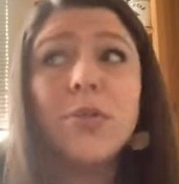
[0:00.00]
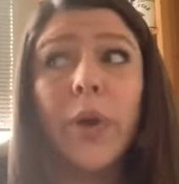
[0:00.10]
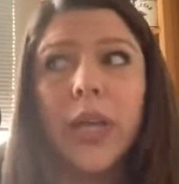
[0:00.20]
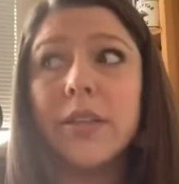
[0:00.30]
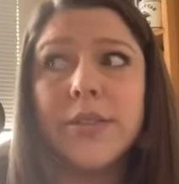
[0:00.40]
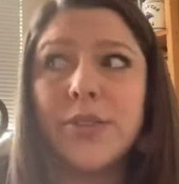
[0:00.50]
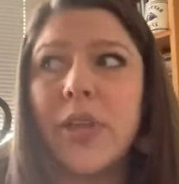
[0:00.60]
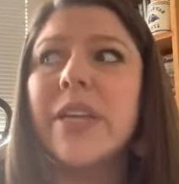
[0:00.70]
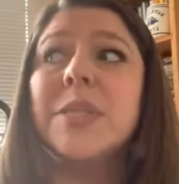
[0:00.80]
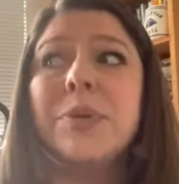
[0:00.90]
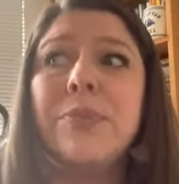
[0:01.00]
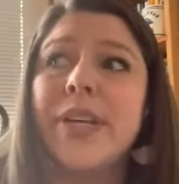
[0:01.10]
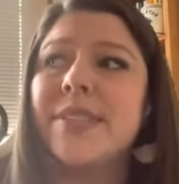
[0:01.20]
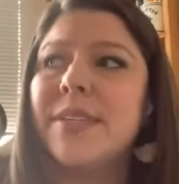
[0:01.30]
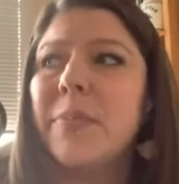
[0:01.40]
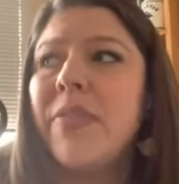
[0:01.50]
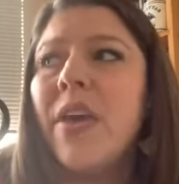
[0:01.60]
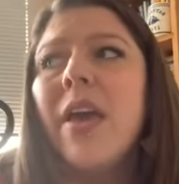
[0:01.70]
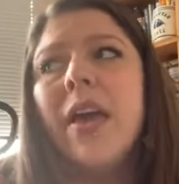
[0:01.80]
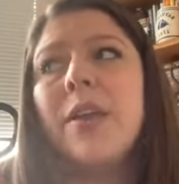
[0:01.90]
Great, let's do that because spring break's next month
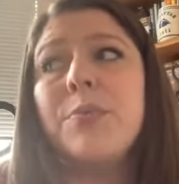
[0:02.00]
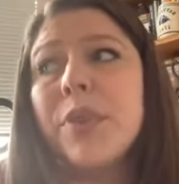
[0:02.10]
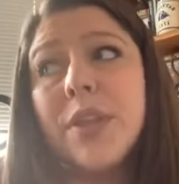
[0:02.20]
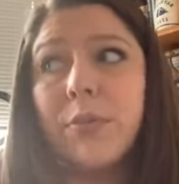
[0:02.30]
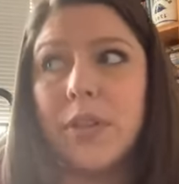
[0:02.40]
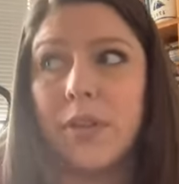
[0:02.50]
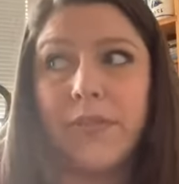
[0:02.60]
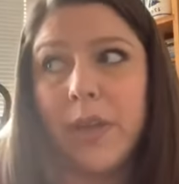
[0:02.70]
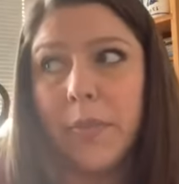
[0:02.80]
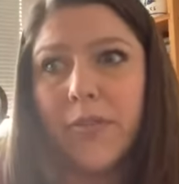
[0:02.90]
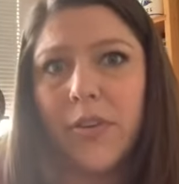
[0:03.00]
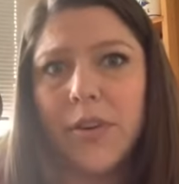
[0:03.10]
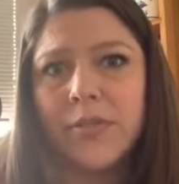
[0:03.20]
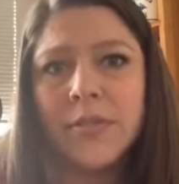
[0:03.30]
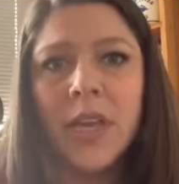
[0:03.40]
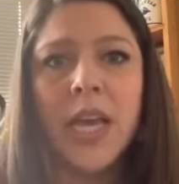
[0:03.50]
and I really don't want to look fat in my photos.